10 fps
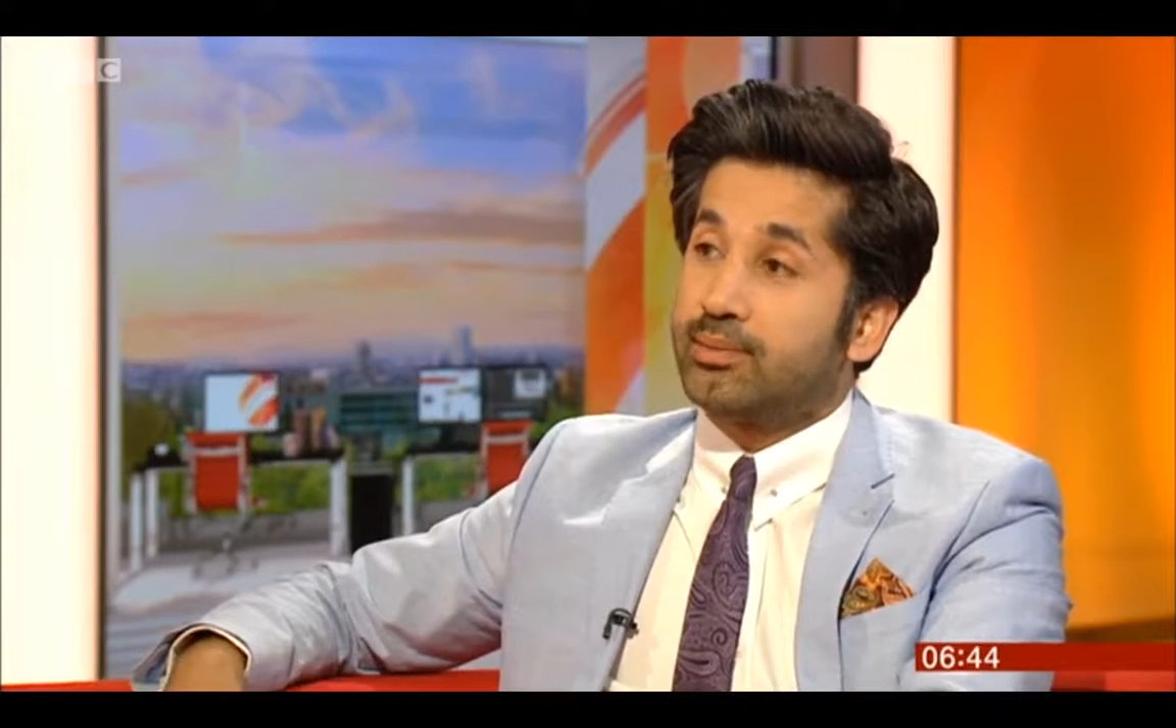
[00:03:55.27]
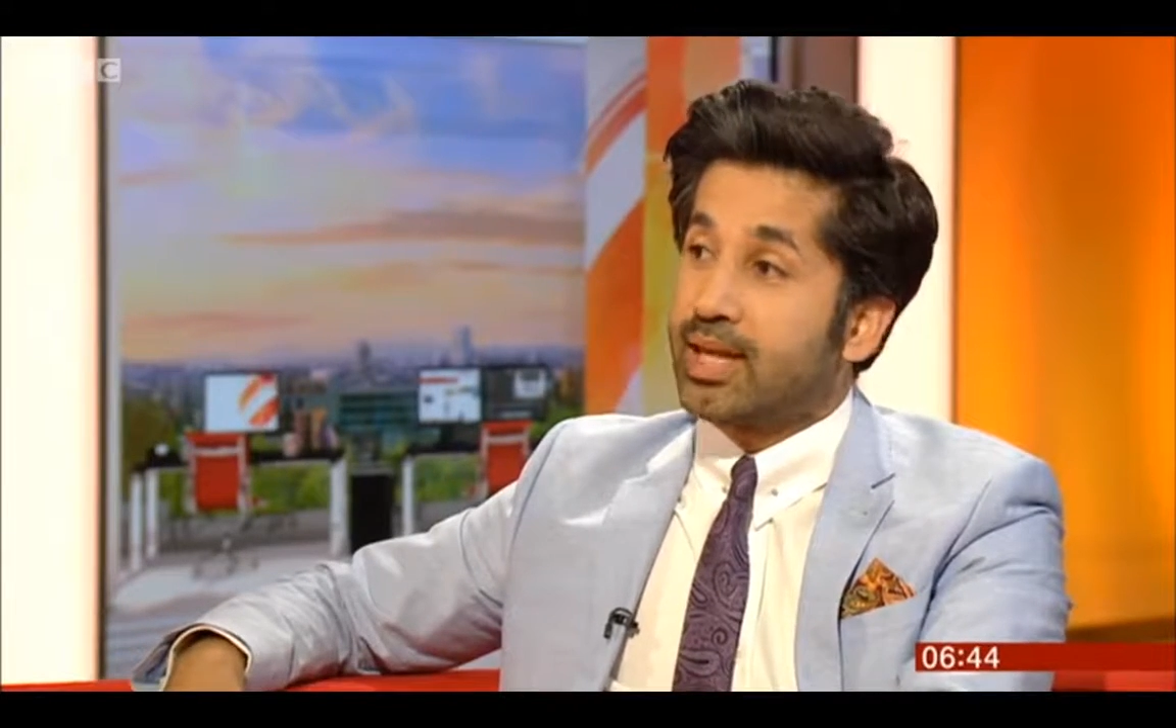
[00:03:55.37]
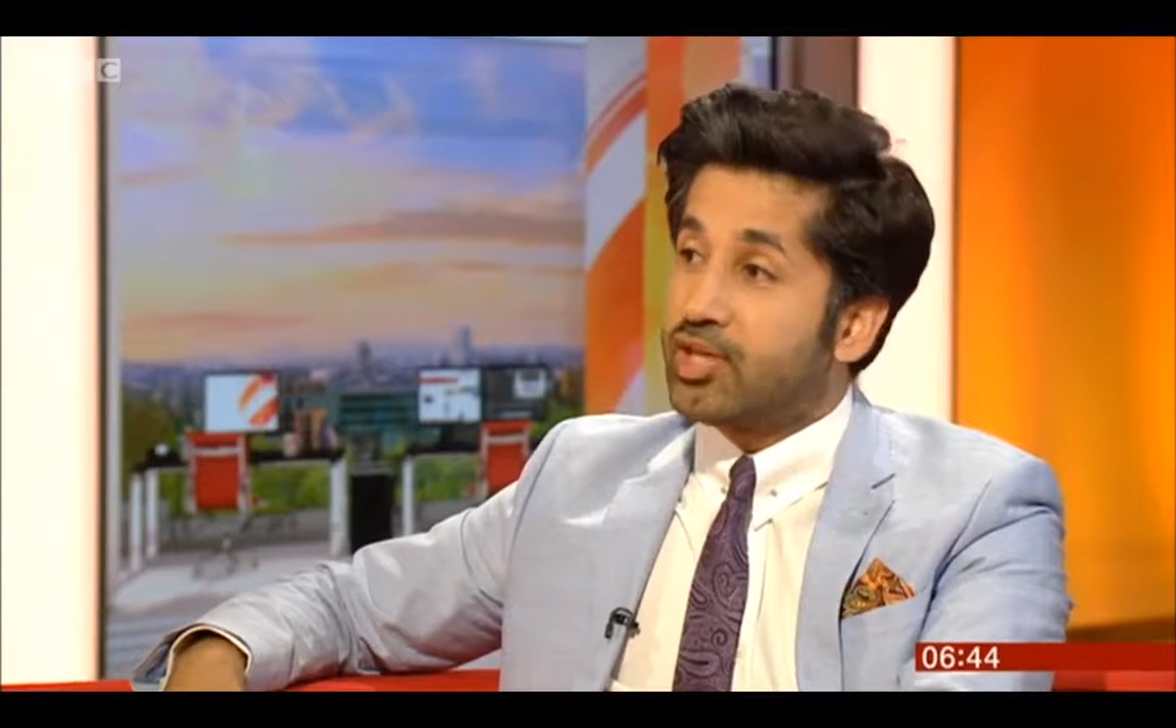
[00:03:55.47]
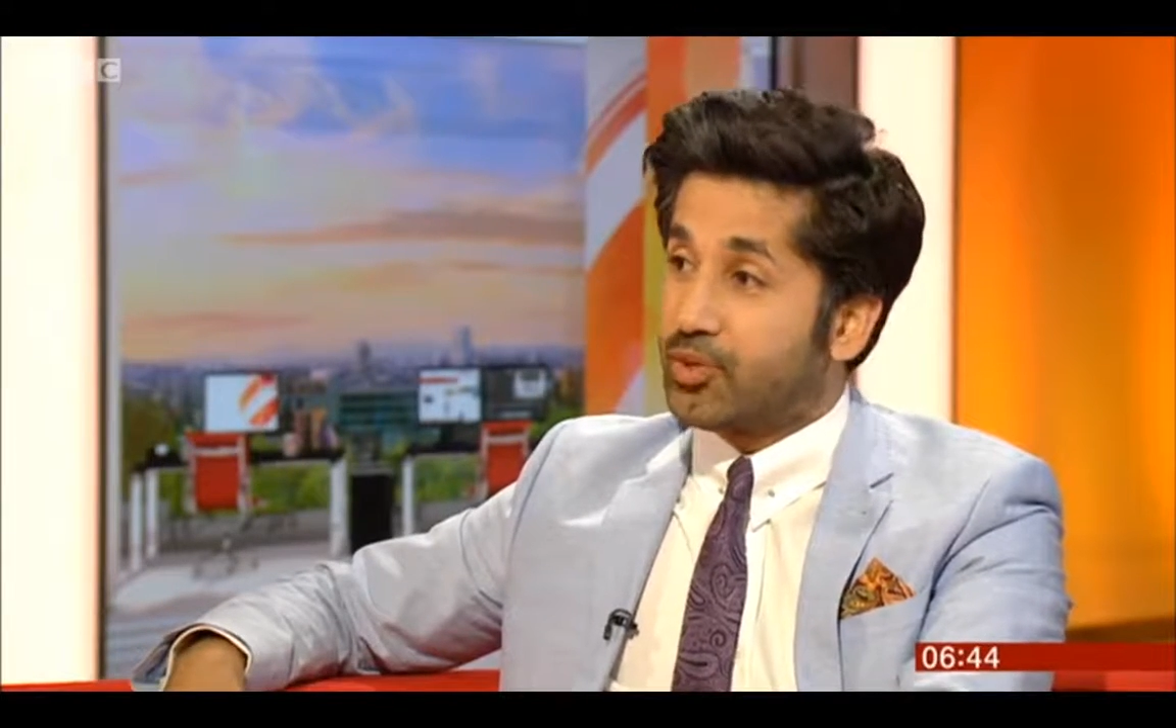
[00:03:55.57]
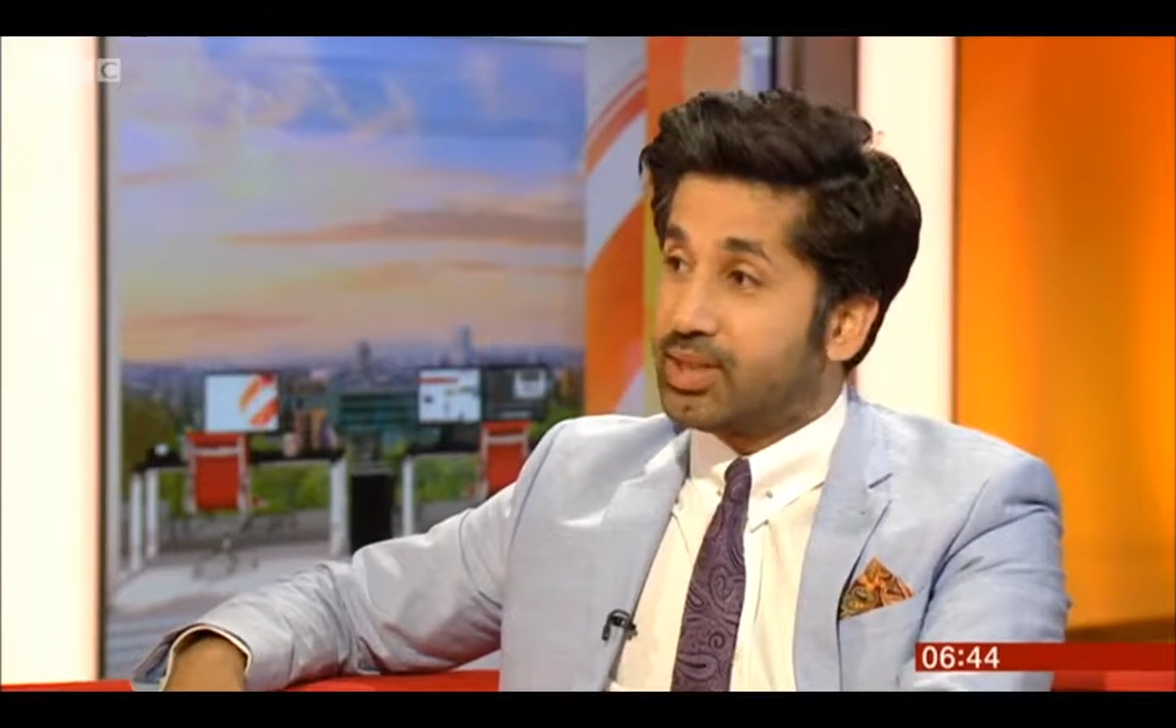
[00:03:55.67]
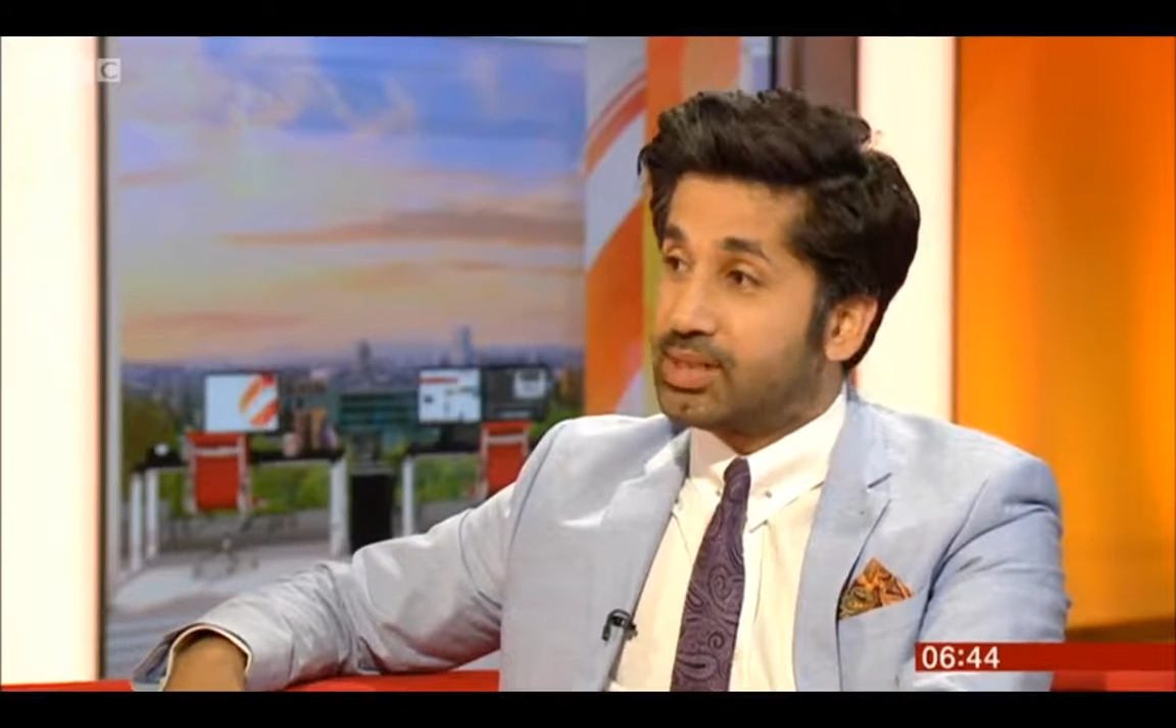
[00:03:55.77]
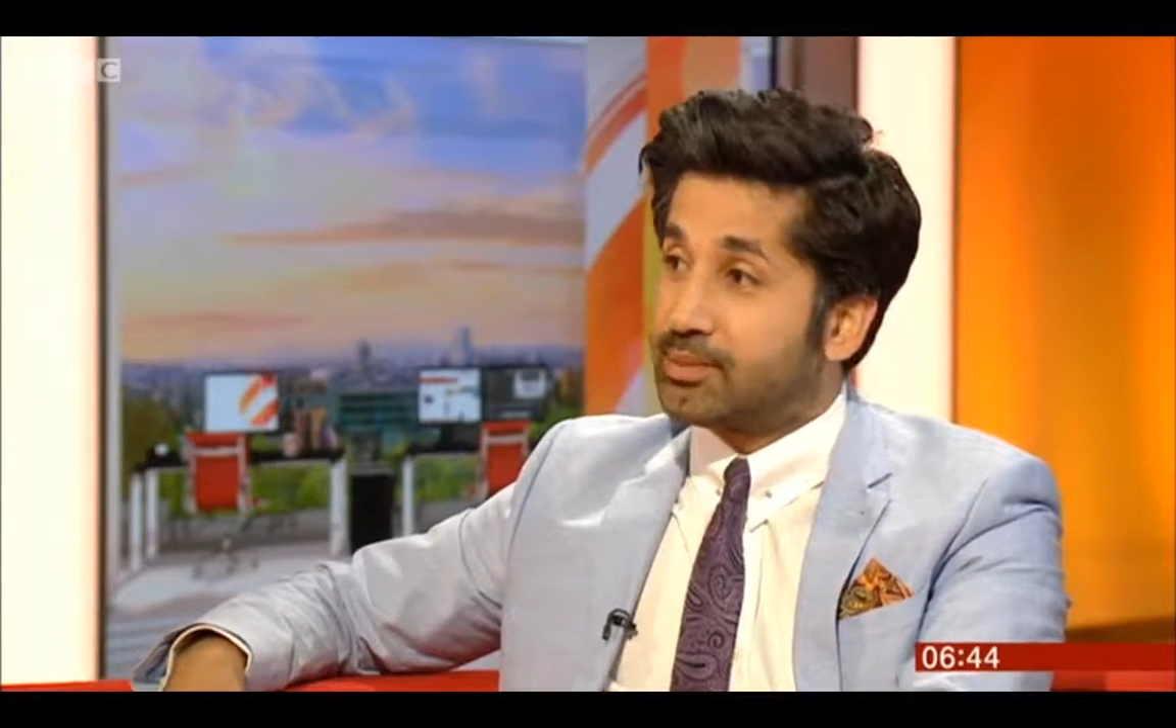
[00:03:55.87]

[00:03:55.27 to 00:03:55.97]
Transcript: dangerous.